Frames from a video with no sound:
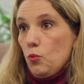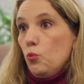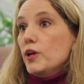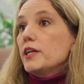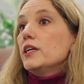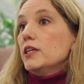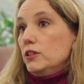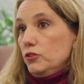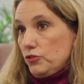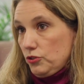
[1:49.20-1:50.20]

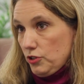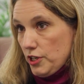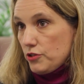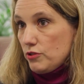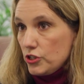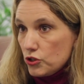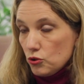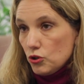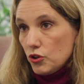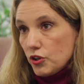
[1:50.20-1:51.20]
we tried to
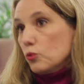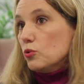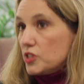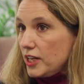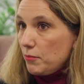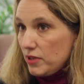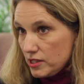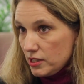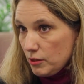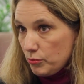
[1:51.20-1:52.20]
ensure that all
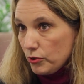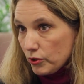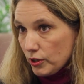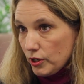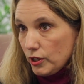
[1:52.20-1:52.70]
statements in the book